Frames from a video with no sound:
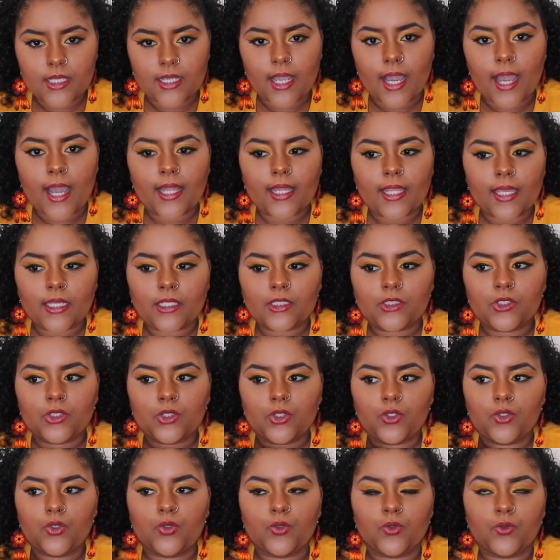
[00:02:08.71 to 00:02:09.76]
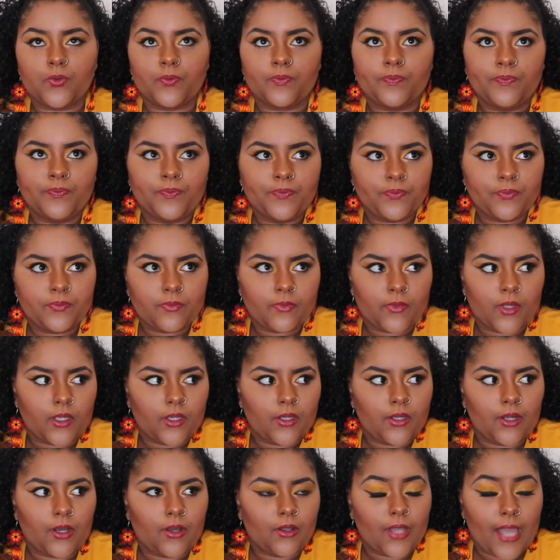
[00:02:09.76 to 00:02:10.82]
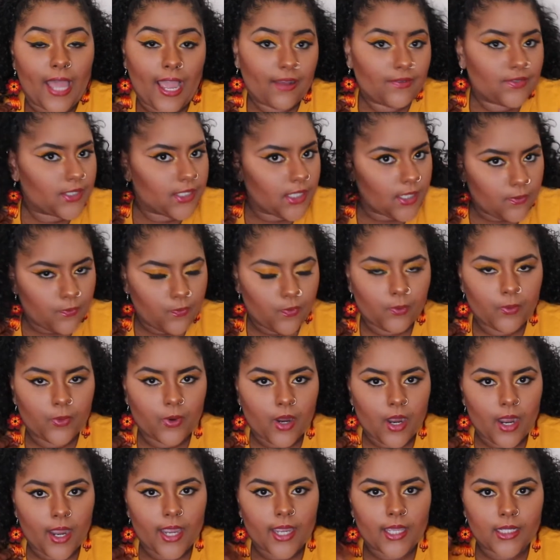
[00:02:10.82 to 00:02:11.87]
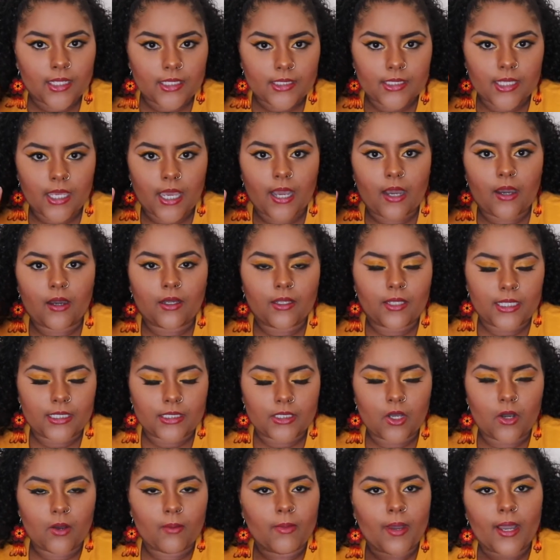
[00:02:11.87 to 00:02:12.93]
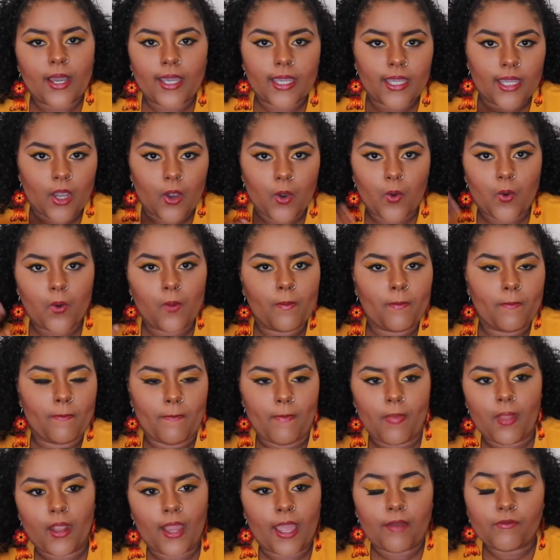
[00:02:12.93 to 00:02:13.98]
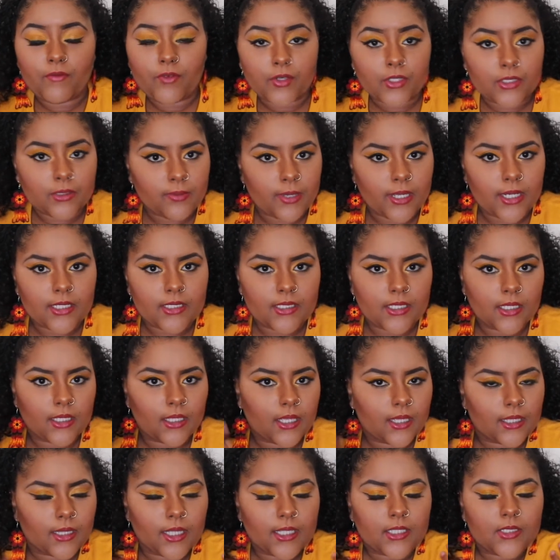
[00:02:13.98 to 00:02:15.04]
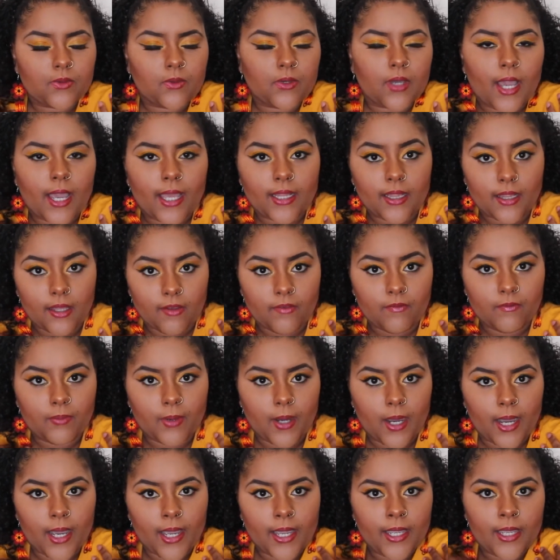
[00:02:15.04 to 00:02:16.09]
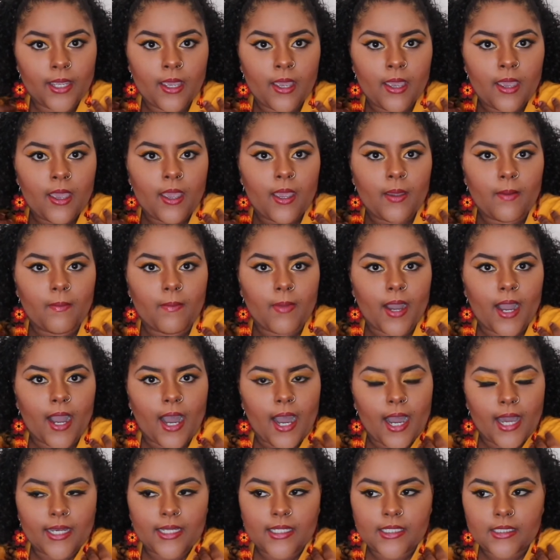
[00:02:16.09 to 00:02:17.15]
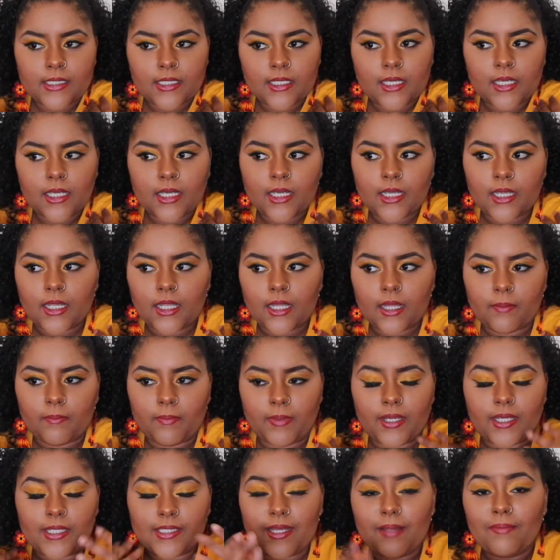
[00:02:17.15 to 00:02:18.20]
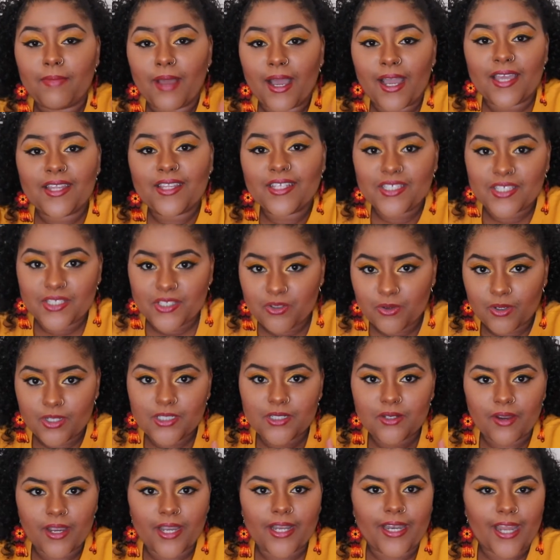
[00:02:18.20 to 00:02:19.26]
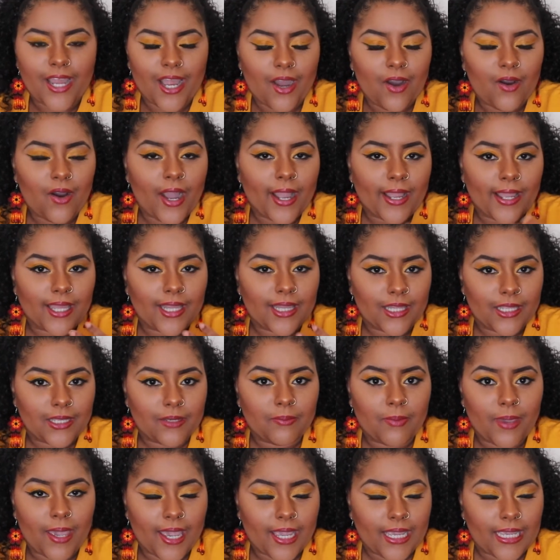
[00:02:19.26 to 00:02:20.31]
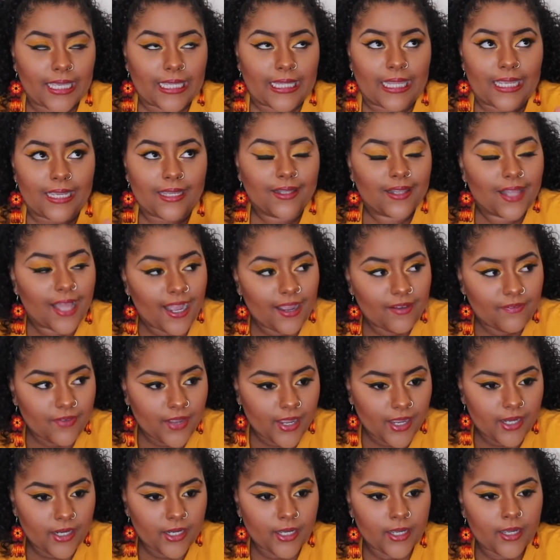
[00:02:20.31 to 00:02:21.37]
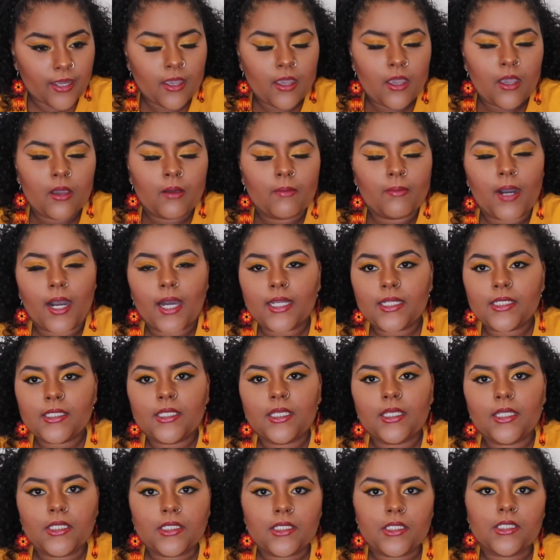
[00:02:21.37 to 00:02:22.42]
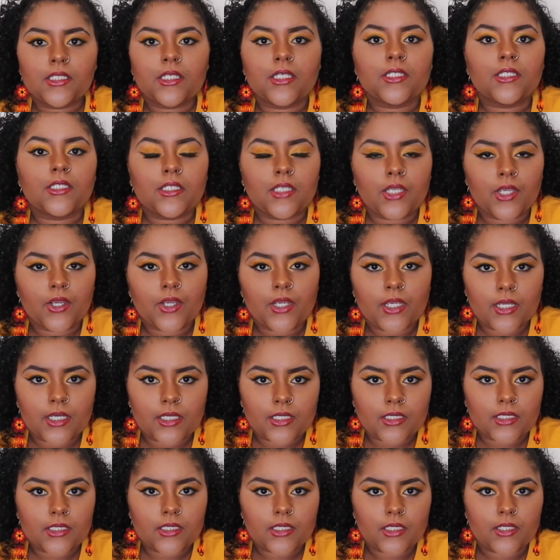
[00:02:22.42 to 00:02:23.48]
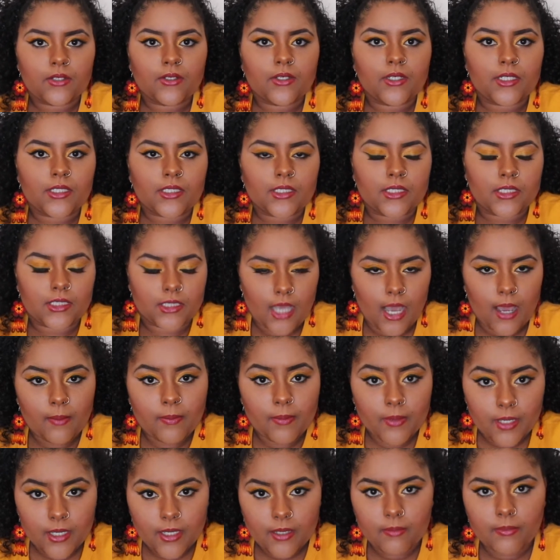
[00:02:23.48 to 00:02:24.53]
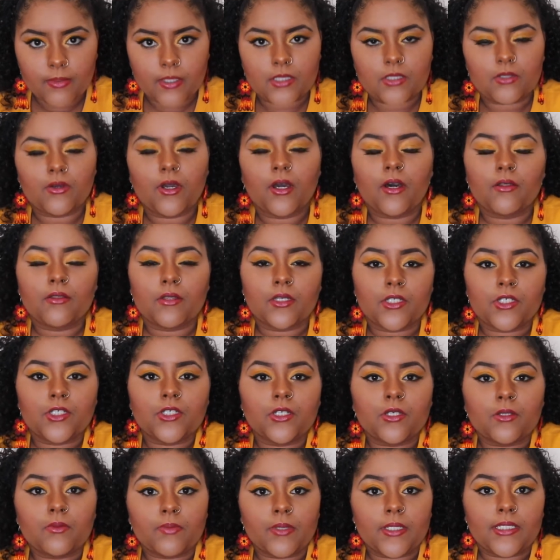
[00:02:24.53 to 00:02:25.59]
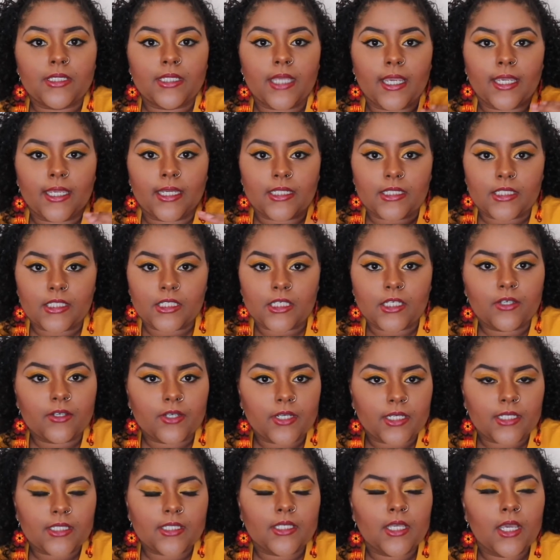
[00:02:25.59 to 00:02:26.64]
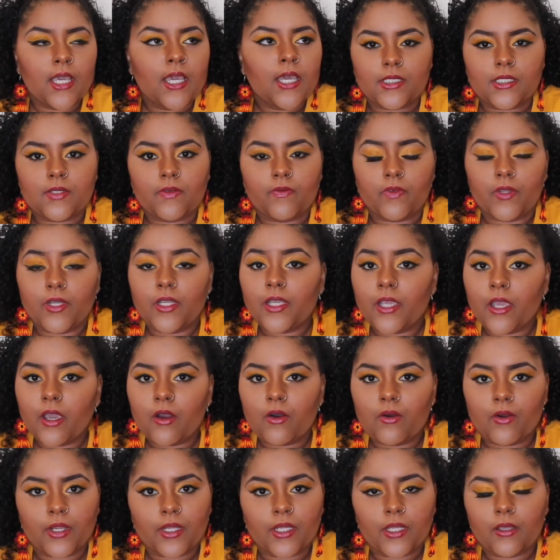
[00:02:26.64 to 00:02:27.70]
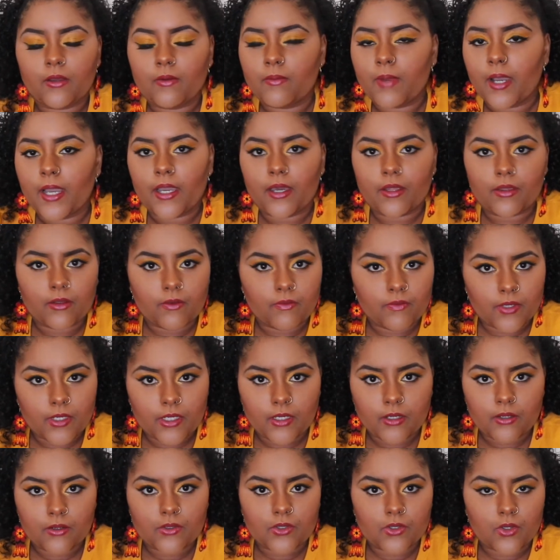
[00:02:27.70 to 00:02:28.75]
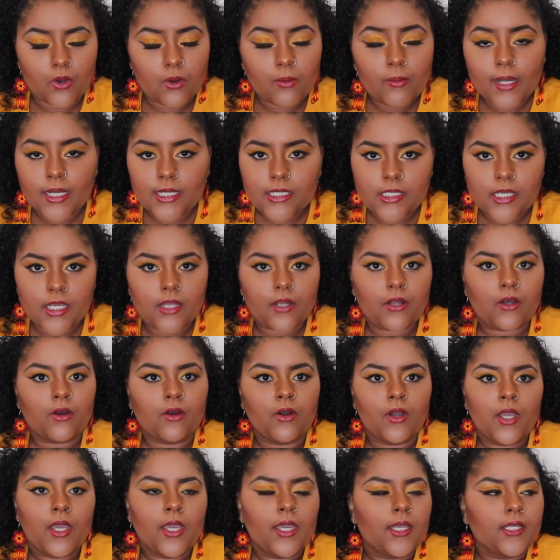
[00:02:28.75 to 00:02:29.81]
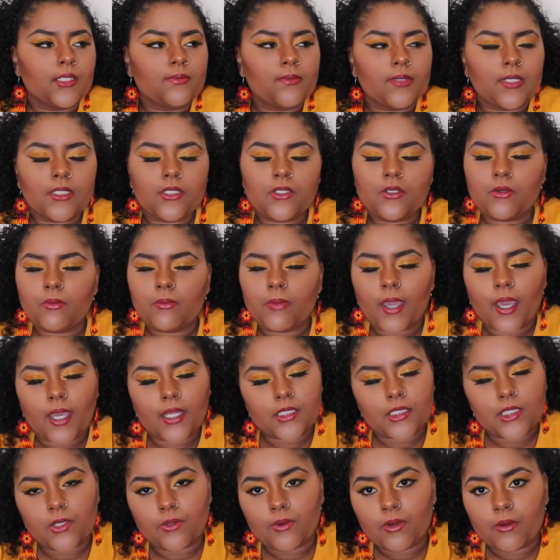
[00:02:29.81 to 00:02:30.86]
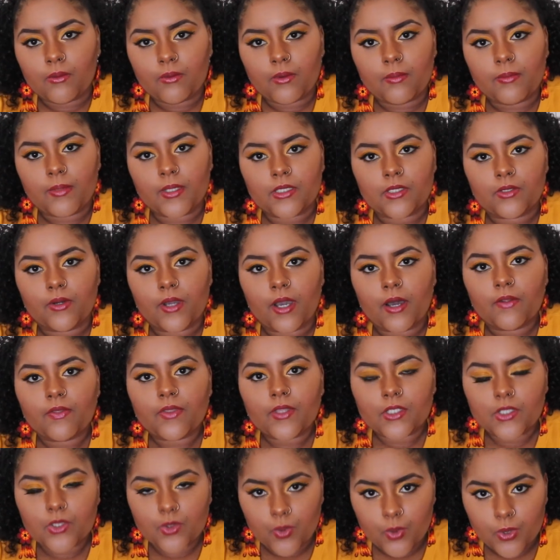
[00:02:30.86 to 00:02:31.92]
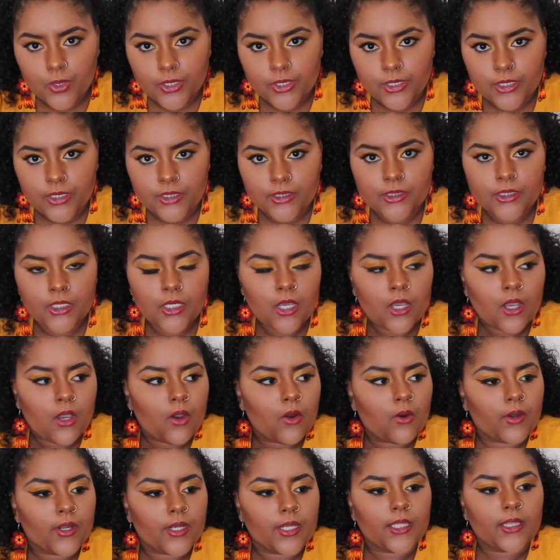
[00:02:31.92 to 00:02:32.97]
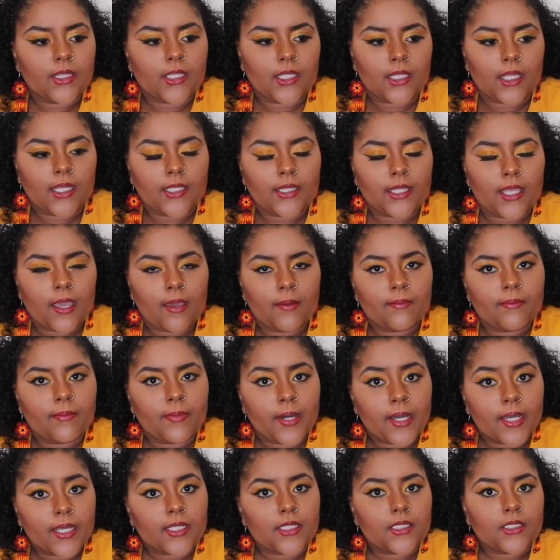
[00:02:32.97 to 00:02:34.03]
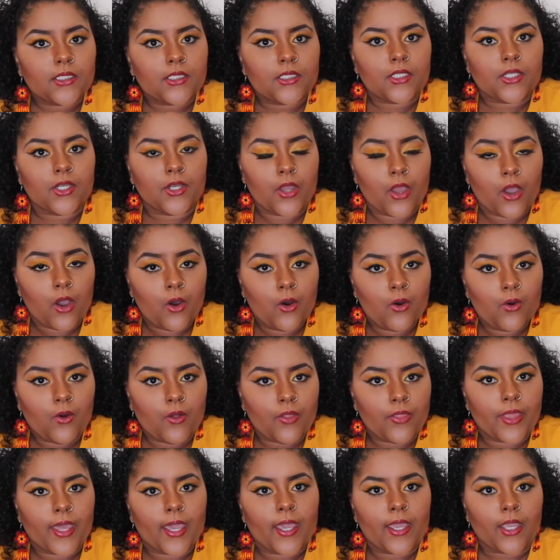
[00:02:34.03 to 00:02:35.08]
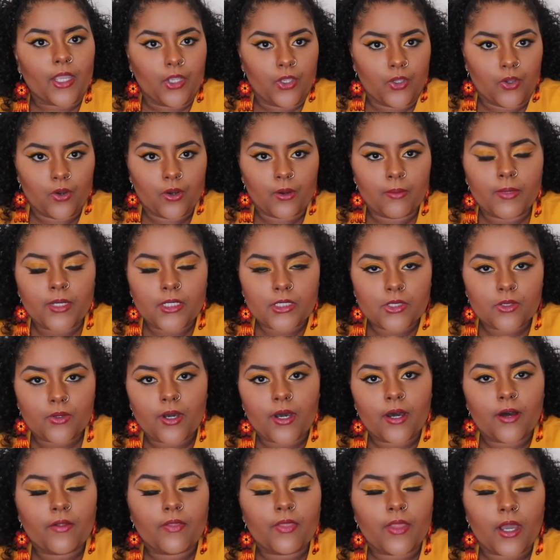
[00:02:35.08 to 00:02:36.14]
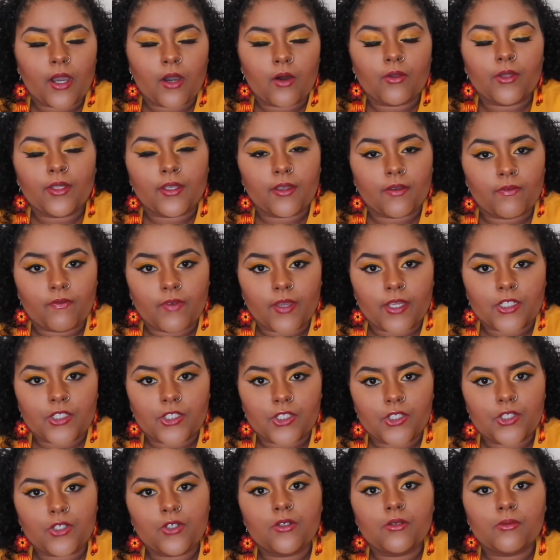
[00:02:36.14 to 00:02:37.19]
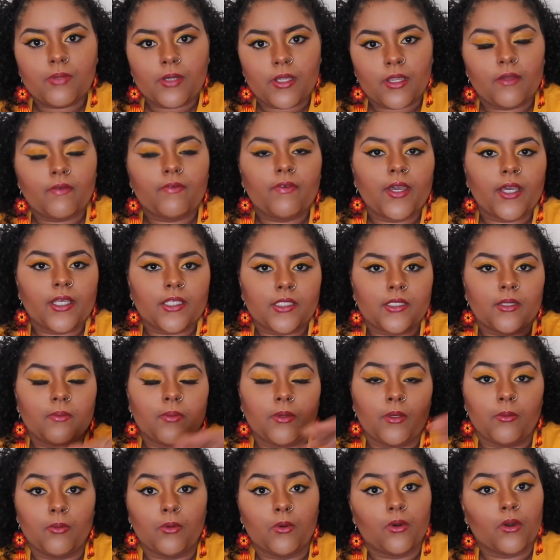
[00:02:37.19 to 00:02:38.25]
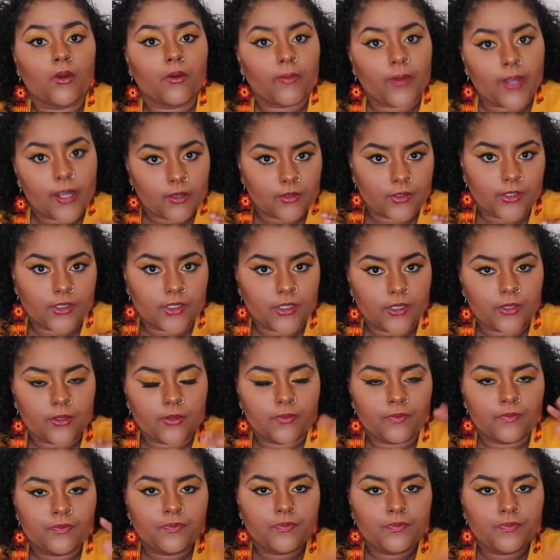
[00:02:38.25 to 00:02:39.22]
Like I like to, you know, laugh to keep from crying. That's how that's all my whole laughter is medicine. Like that's what I live by. But honestly, because I'm not in a situation right now, I can look back and like laugh at it. But honestly, this is a serious, serious topic. Mental health, it should be taken serious. This video or any of my other videos on my channel is meant to bash anyone with mental health disorders or anything like that. But know that your mental health not only affects you, but affects the people around you.